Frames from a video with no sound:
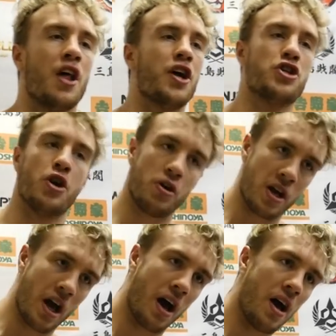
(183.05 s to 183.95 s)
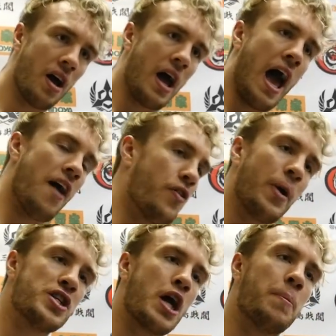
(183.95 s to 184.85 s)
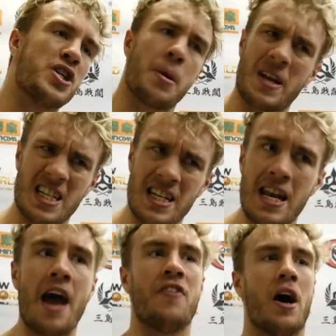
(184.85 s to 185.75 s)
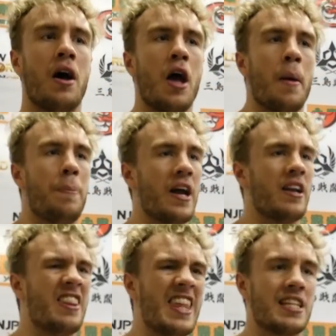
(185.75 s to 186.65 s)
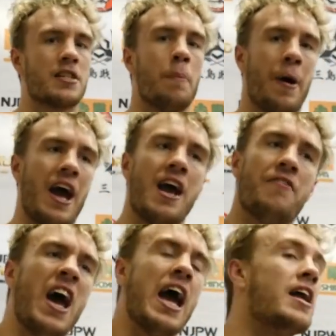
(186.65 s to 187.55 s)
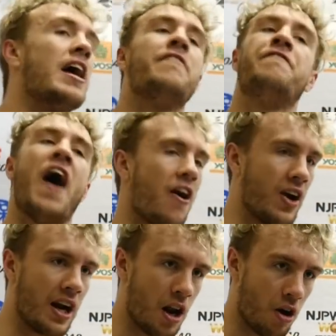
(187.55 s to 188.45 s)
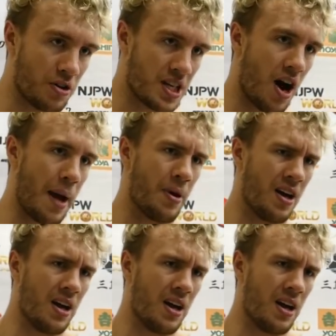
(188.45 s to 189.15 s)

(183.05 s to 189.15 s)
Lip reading: The Junior Heavyweight Championship has never been this competitive in a very long time.